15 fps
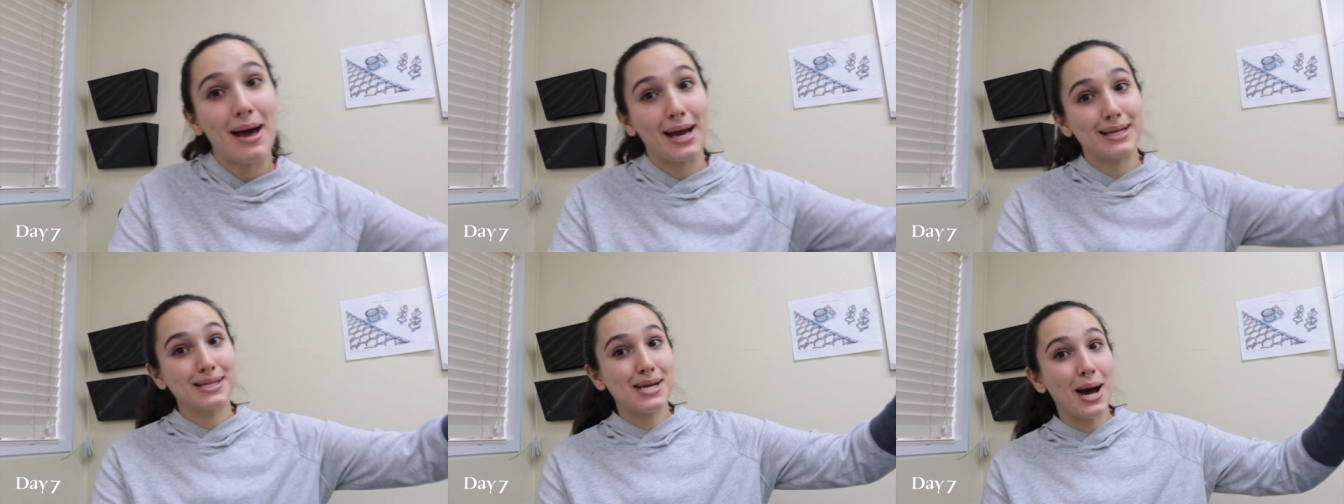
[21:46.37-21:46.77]

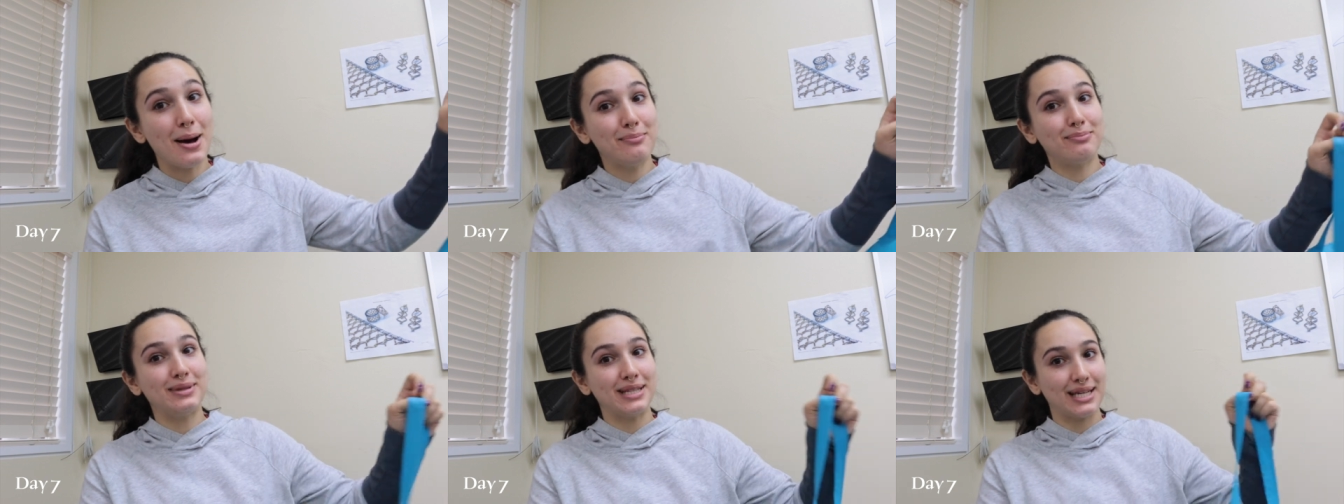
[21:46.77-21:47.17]
my
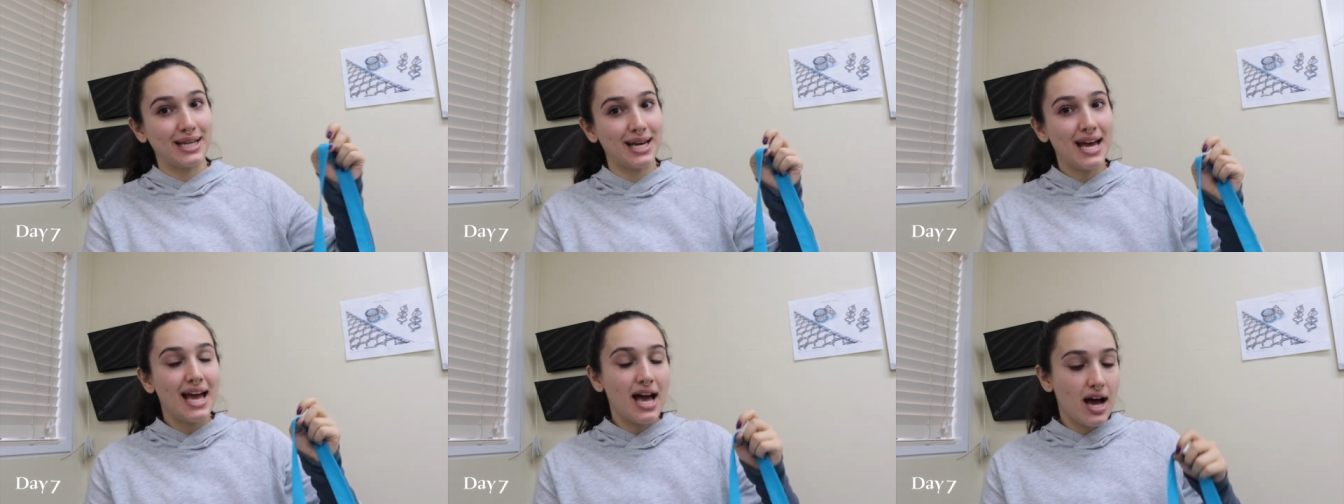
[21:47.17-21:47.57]
tumbly.
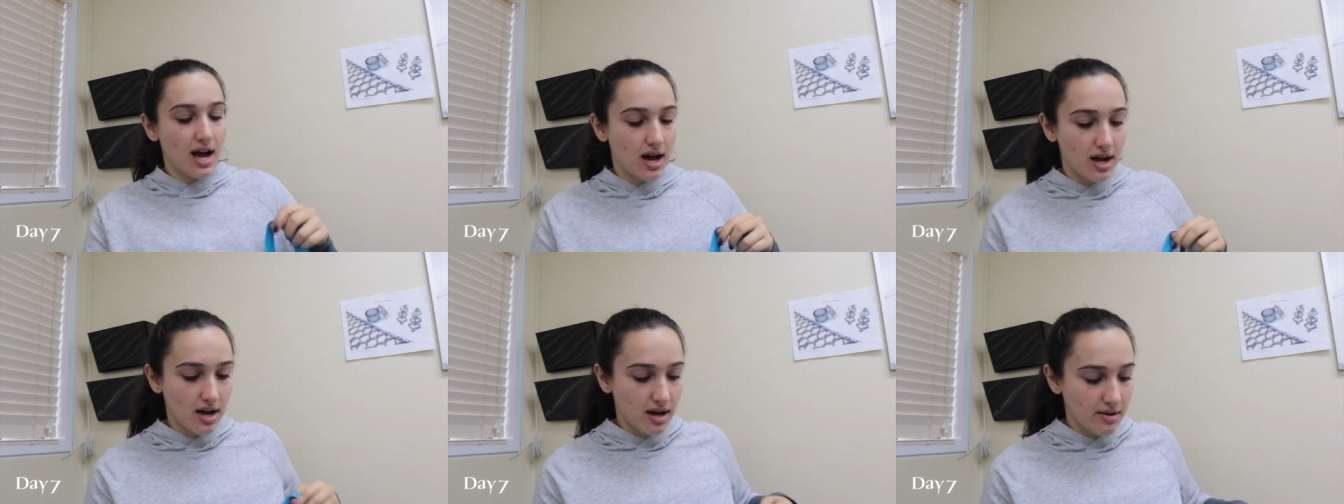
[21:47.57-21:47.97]

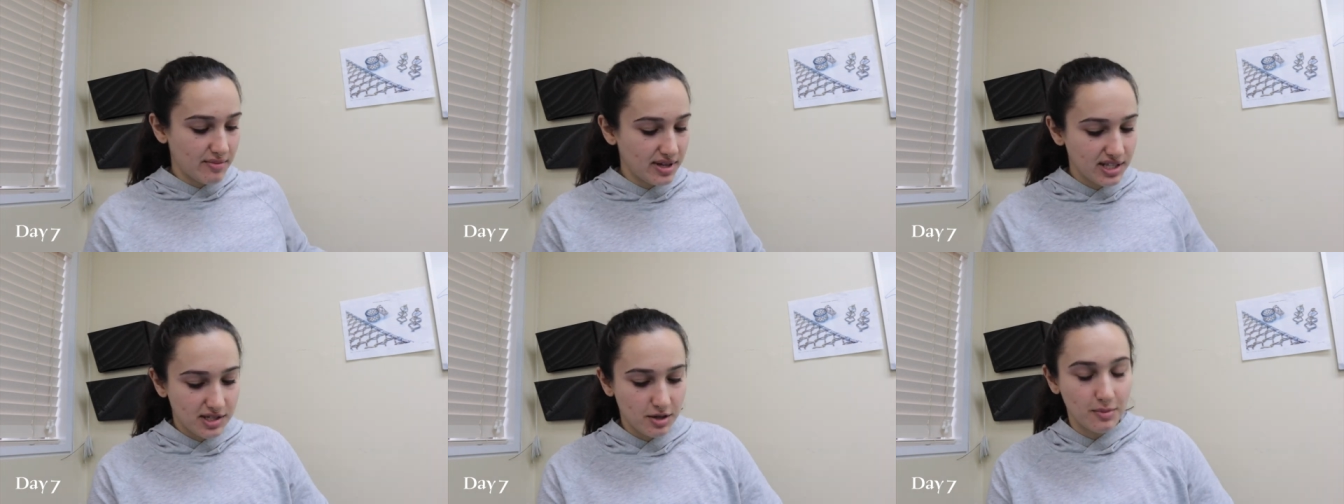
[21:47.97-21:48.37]
Um,
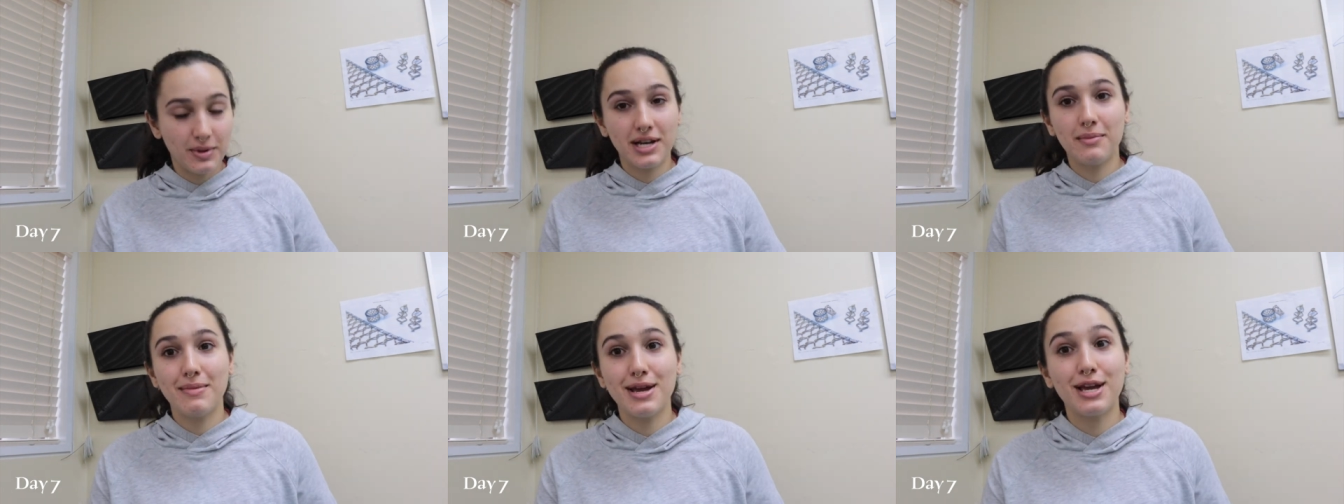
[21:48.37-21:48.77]
and so I'm
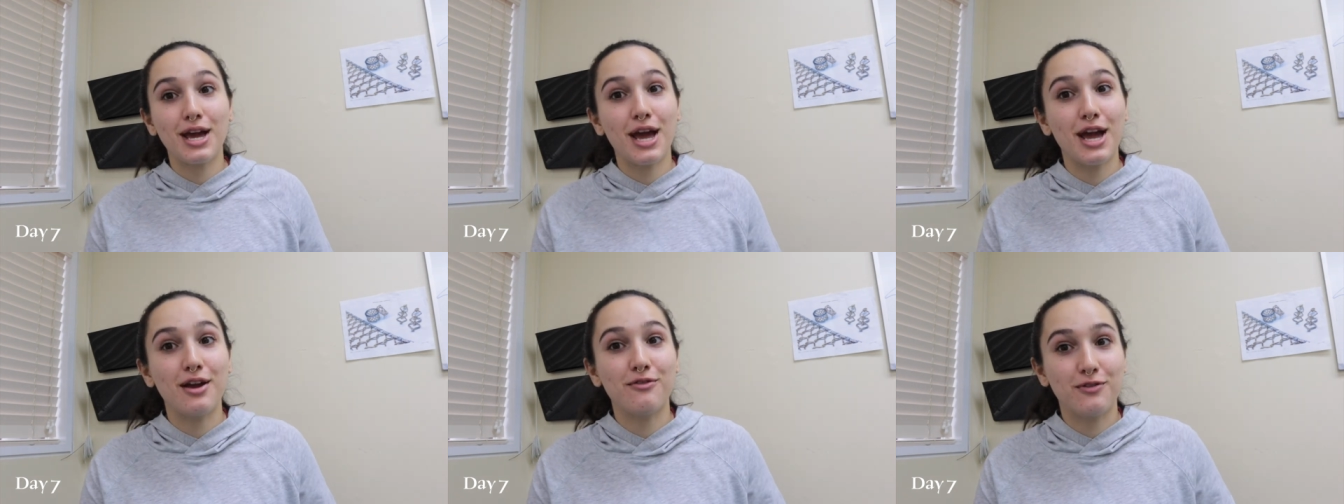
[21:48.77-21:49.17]
gonna
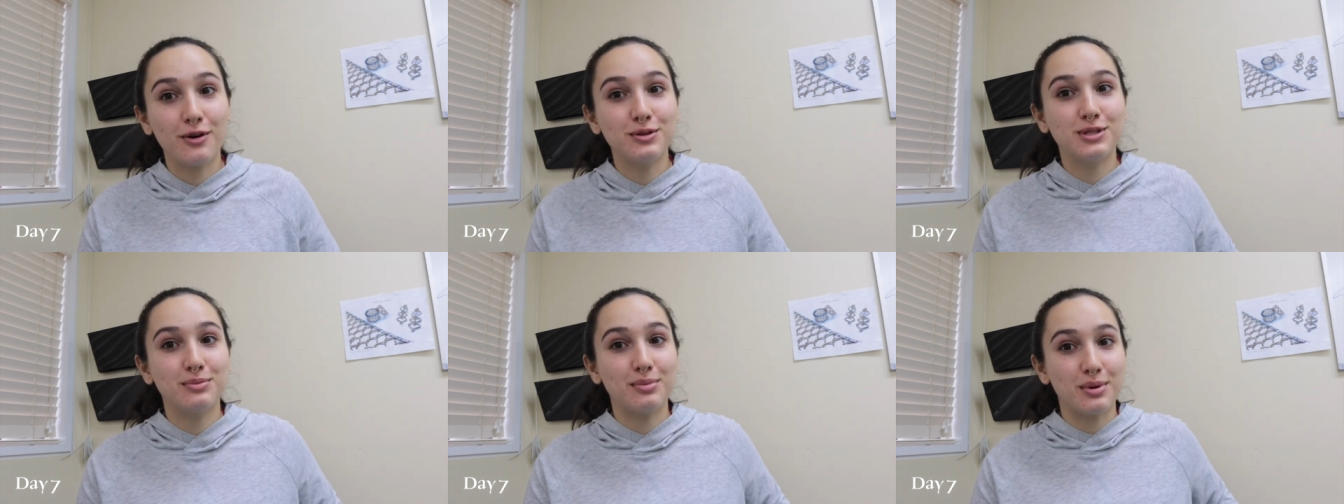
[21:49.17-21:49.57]
make a
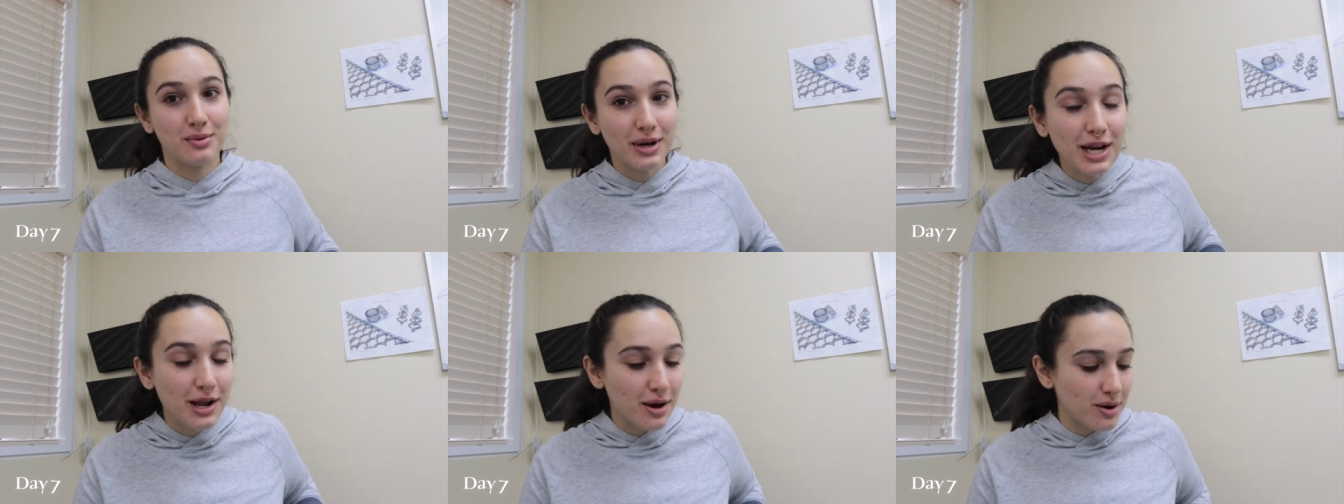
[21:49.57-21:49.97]
frozen
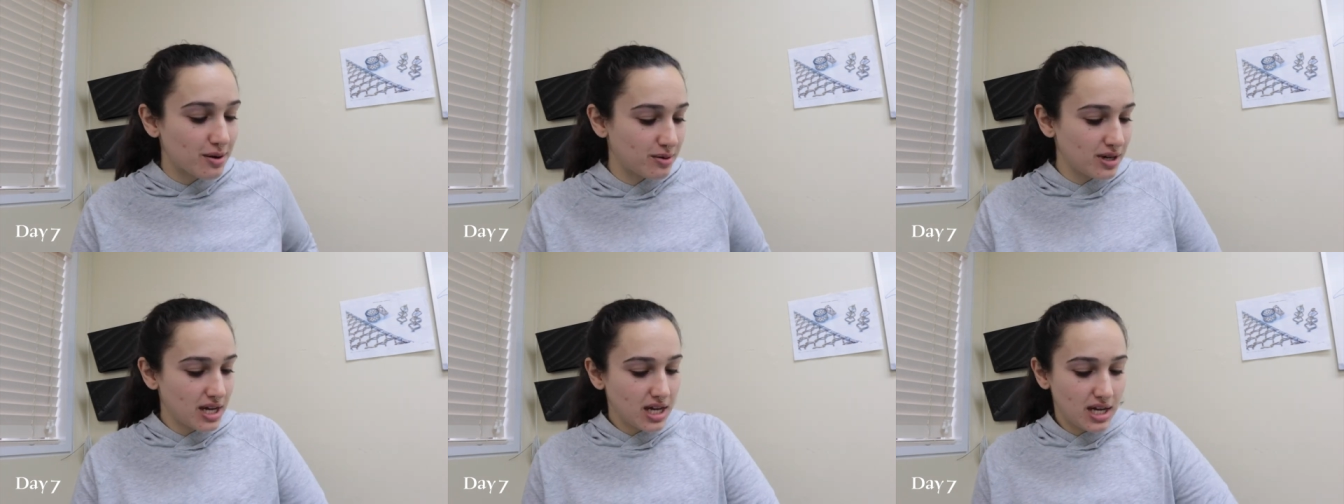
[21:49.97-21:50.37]

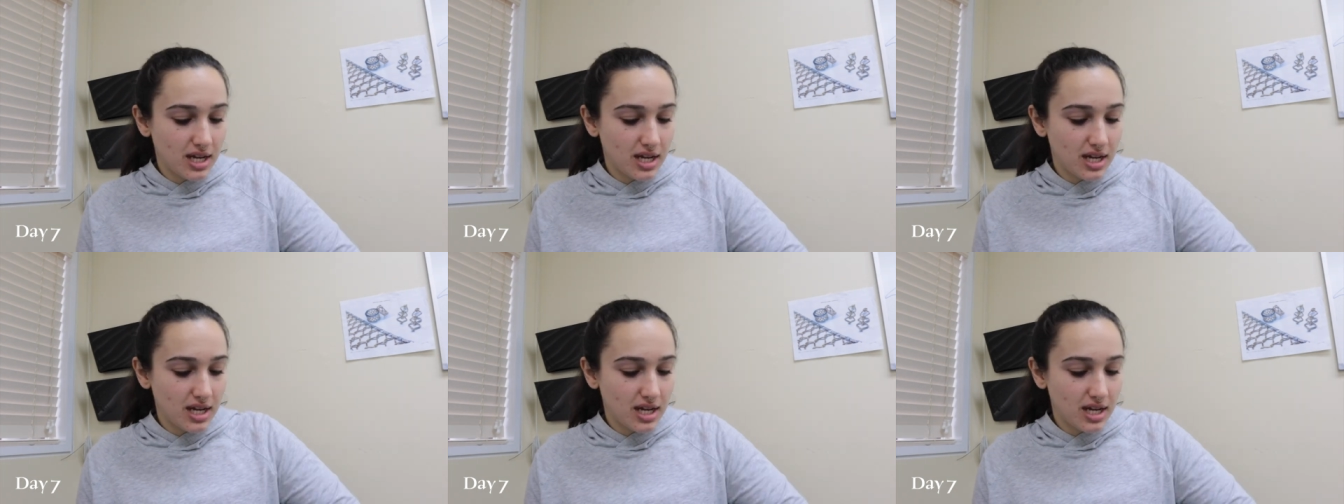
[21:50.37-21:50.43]
burrito